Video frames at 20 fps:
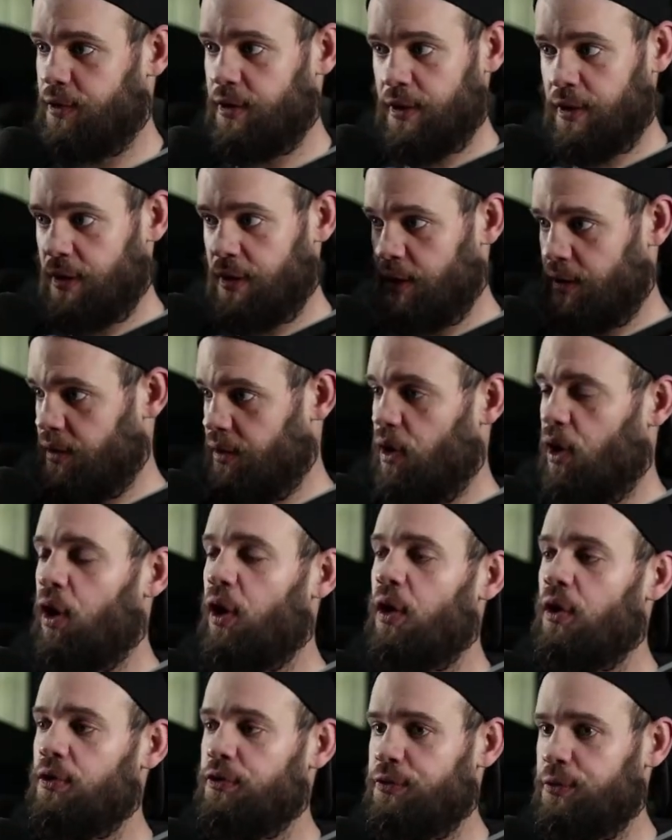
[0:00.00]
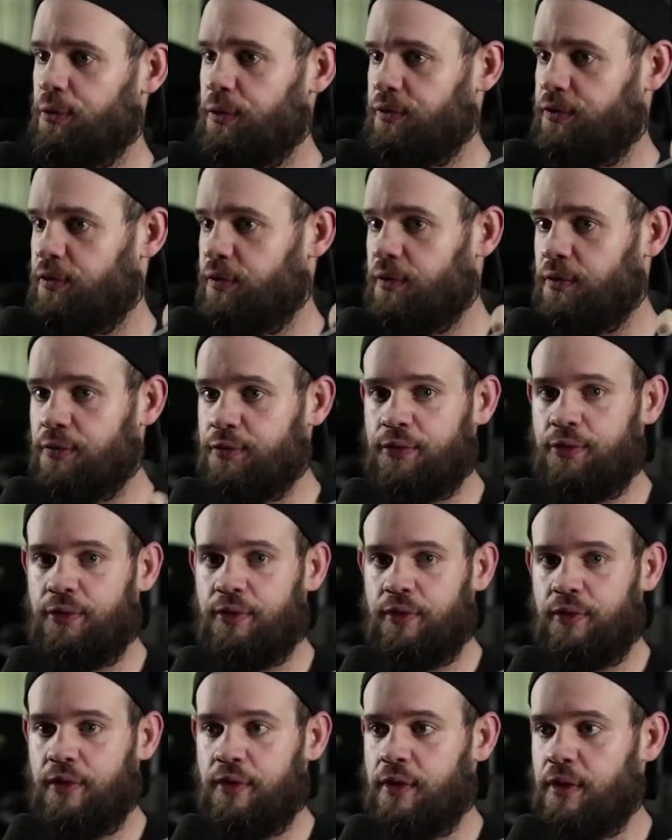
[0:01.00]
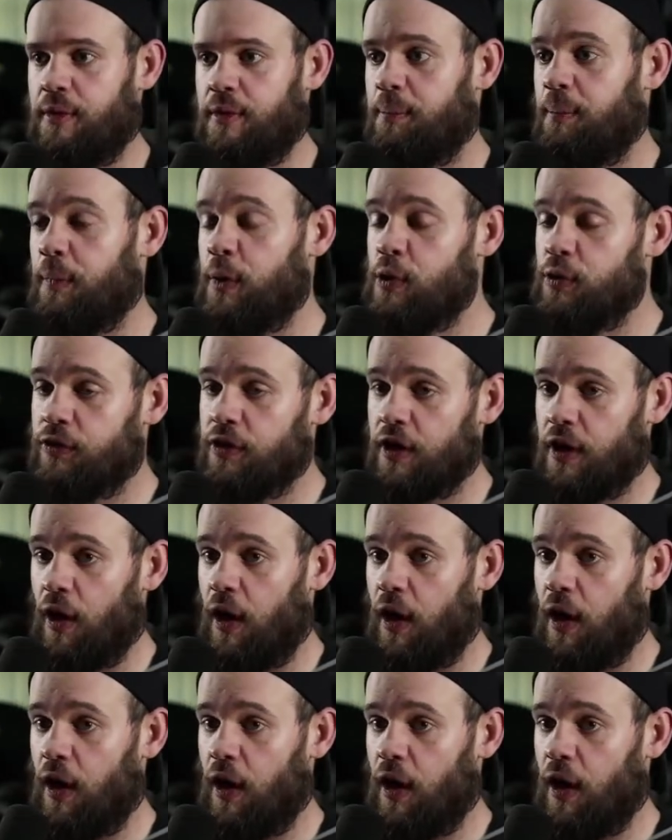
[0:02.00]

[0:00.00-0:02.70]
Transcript: all sorts of music,